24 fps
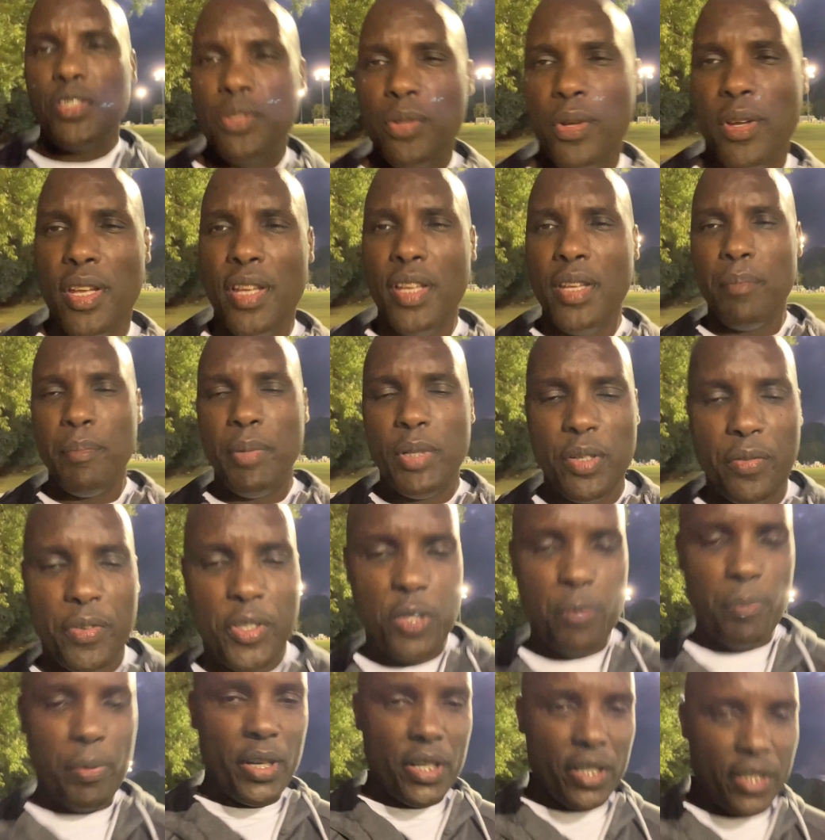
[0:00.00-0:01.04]
do a bit of a
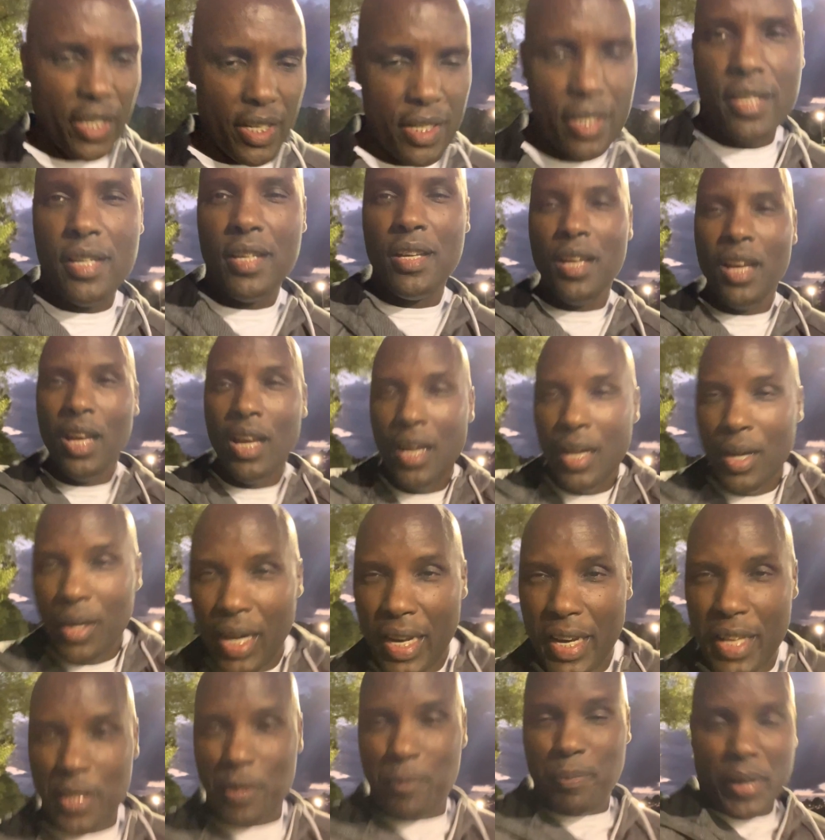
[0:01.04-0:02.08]
sprint, then I'll
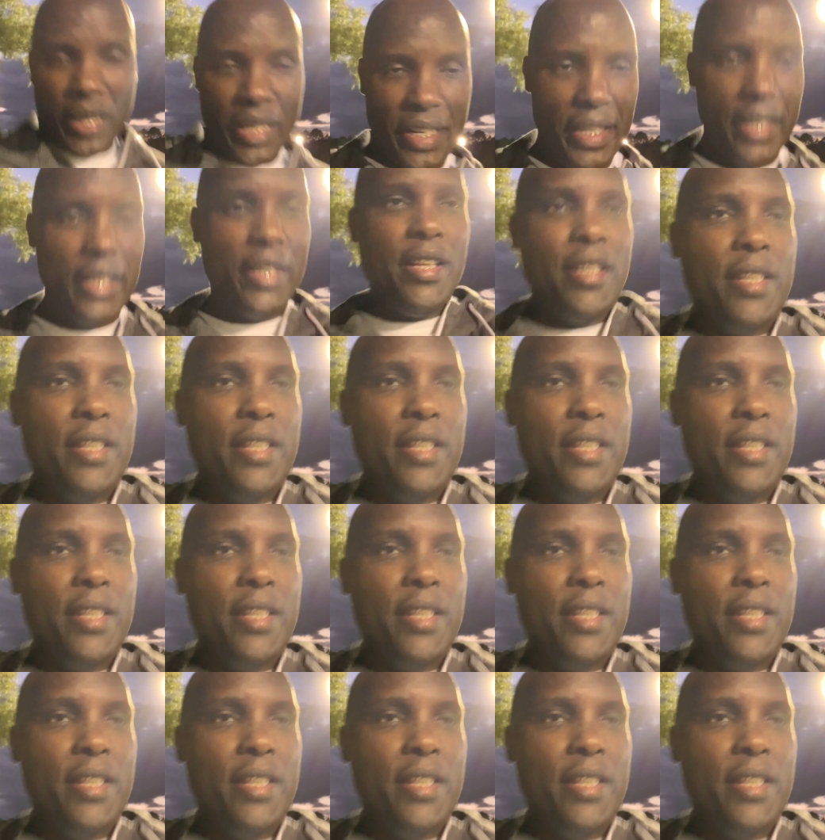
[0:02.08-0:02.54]
explain.